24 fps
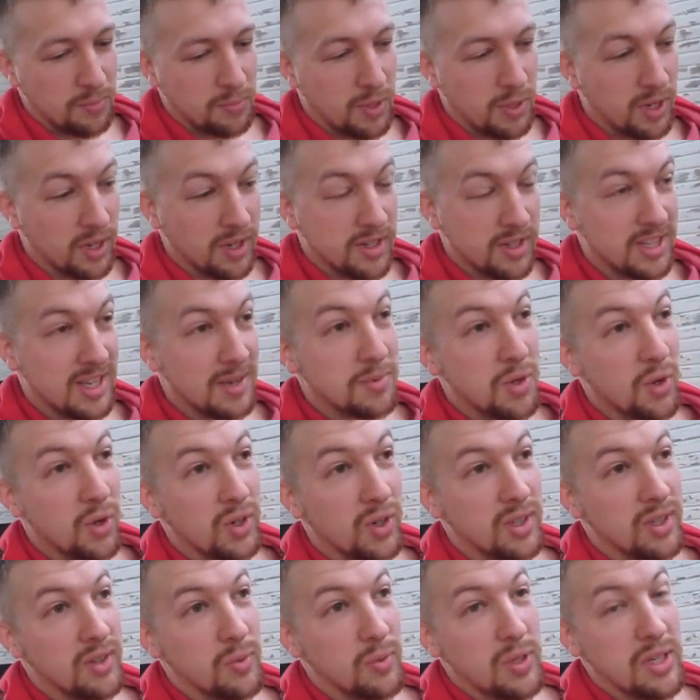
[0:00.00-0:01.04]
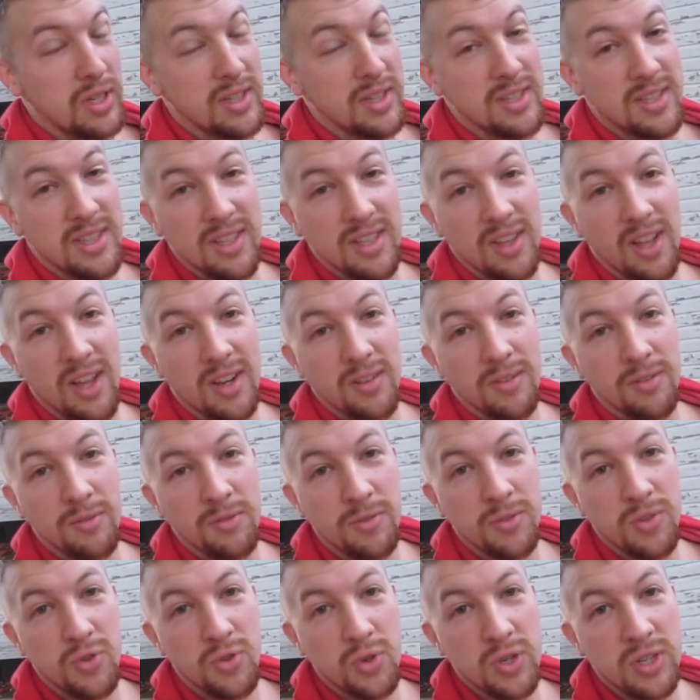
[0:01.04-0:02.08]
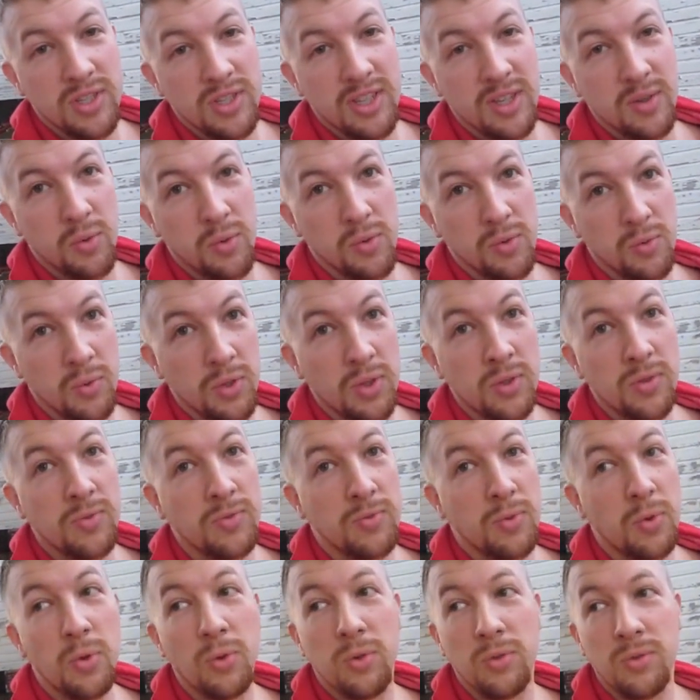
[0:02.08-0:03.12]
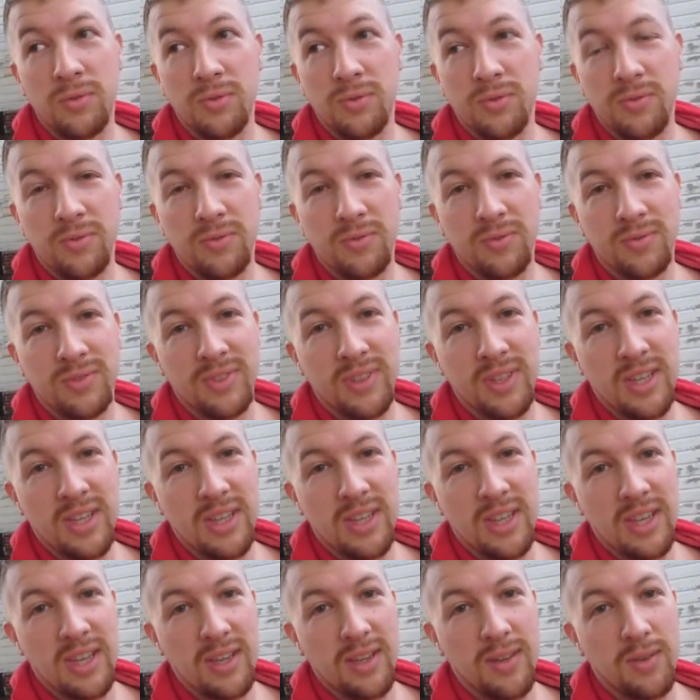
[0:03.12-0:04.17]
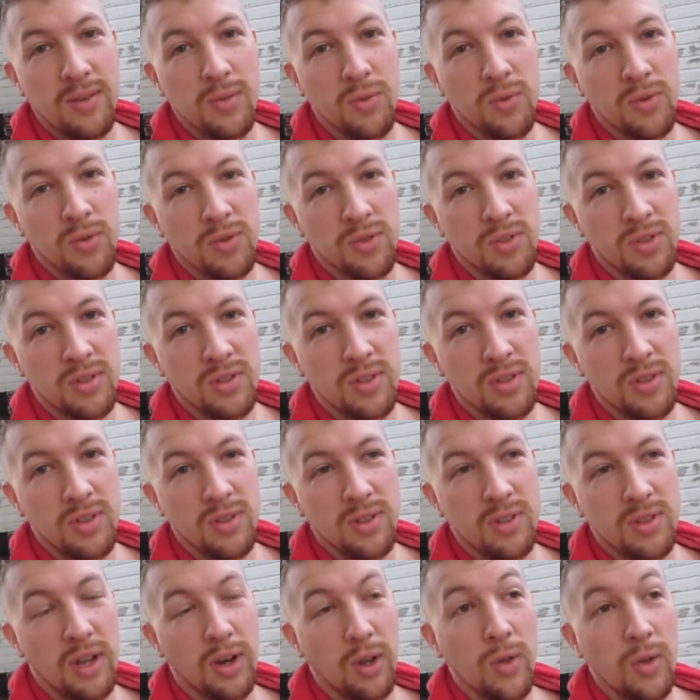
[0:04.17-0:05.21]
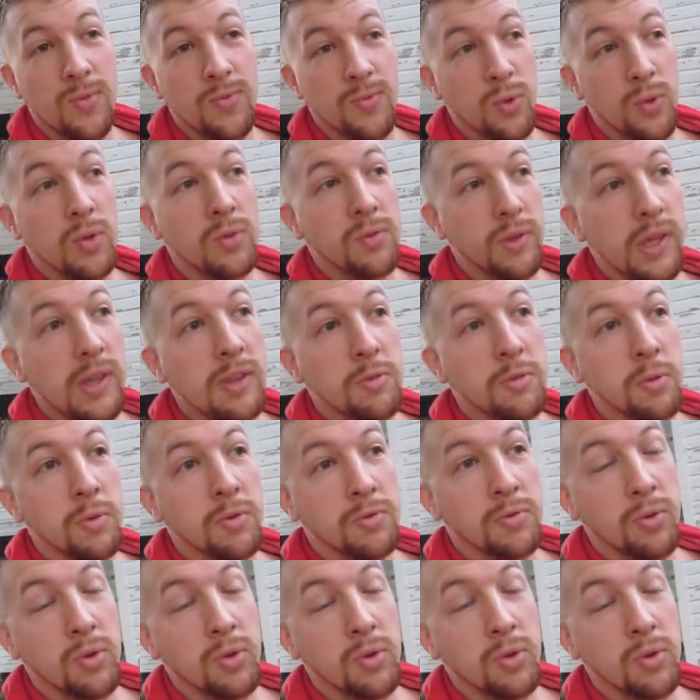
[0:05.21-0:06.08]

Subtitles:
But on the same token, we did see a lot of trees that were really full, and they were just not only full of leaves but